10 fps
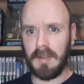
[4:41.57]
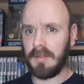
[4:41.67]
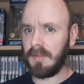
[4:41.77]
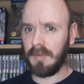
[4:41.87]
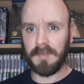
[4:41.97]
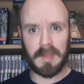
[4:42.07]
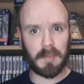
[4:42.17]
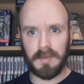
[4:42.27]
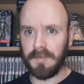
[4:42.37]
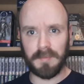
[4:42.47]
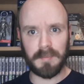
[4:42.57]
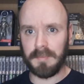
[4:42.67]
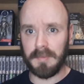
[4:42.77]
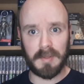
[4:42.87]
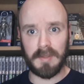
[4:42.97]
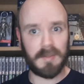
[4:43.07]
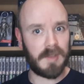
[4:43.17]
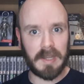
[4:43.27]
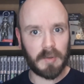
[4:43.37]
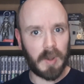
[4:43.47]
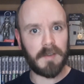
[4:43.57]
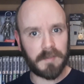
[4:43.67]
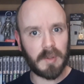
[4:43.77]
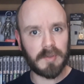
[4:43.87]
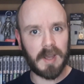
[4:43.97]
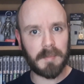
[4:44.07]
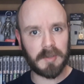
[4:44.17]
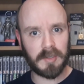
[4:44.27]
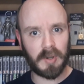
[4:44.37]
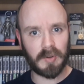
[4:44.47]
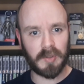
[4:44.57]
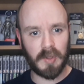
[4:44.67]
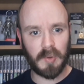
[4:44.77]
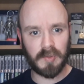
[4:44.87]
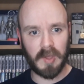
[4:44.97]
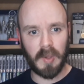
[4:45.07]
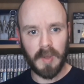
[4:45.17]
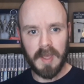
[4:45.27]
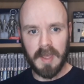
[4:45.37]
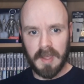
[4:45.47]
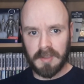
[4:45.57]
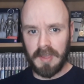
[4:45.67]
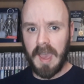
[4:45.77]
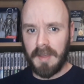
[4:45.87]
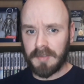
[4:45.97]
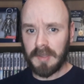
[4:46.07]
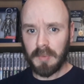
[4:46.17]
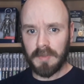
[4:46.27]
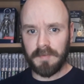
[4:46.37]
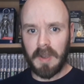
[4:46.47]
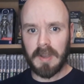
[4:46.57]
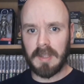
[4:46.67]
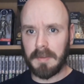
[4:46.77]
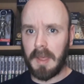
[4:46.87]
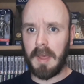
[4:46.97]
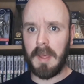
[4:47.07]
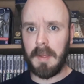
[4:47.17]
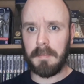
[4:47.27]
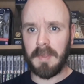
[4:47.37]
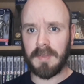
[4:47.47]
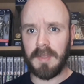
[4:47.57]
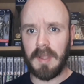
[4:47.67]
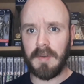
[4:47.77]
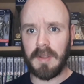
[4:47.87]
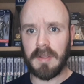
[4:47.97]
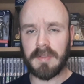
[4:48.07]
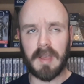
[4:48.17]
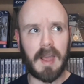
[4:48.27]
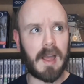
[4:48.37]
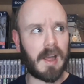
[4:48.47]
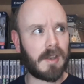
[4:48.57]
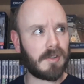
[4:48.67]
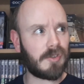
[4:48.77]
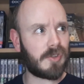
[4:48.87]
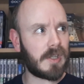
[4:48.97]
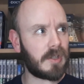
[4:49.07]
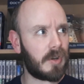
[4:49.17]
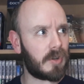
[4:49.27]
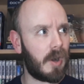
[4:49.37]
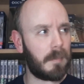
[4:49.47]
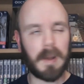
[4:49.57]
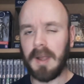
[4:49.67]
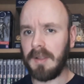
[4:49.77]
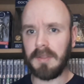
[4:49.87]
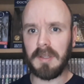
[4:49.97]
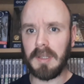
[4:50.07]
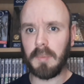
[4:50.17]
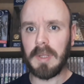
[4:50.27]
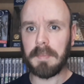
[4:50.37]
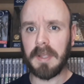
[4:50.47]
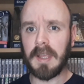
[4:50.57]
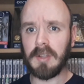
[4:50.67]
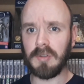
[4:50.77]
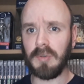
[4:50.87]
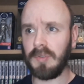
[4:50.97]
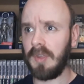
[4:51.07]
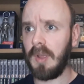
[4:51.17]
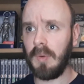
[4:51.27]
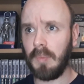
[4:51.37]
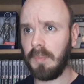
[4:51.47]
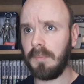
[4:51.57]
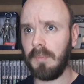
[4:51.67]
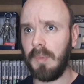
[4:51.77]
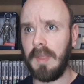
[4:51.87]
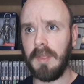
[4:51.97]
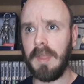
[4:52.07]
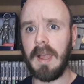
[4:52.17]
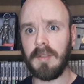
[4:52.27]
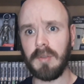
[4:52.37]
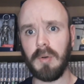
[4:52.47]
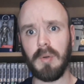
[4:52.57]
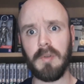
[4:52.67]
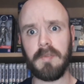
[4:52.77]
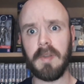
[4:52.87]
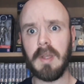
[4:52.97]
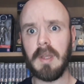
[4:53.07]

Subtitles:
something that we've seen quite a few times in Doctor Who. So yeah, she was very mysterious and she got by the Weeping Angel. So whether that sort of